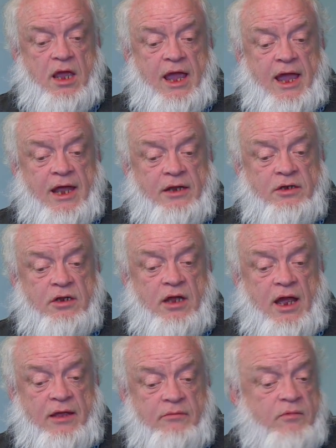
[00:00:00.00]
And
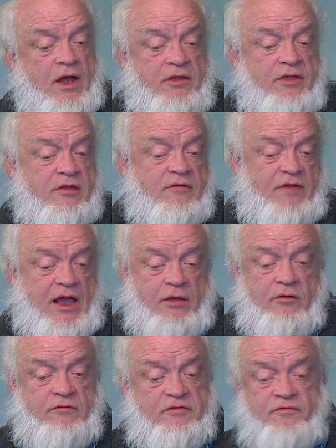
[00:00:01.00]
I, I think the
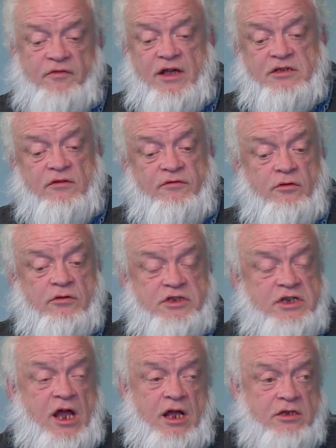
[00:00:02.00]
value of fossil fuel
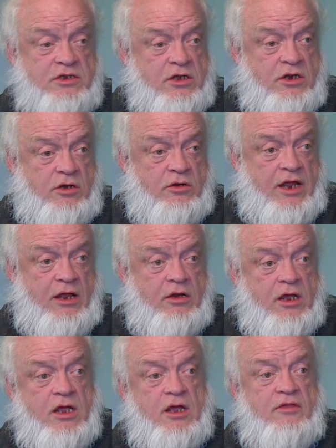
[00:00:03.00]
stock is going to go down.
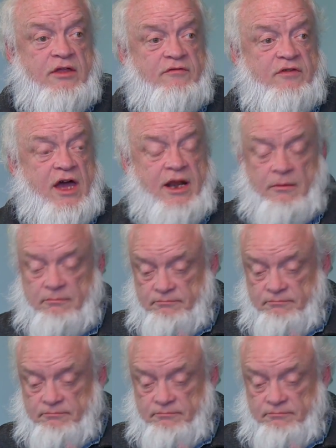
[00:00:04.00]
They've got a,